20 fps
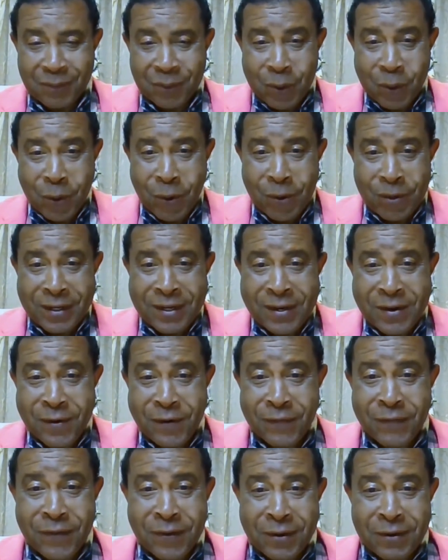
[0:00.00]
You heard it
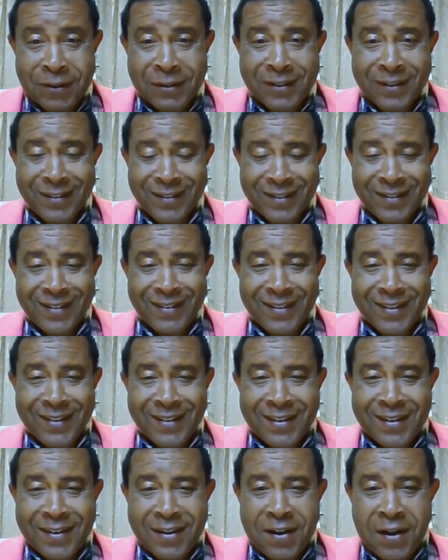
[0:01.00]
here first
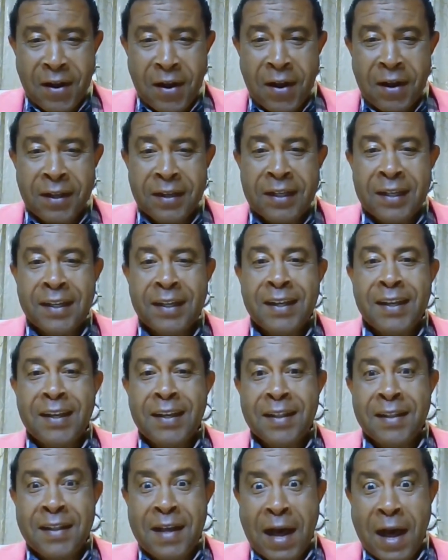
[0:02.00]
on the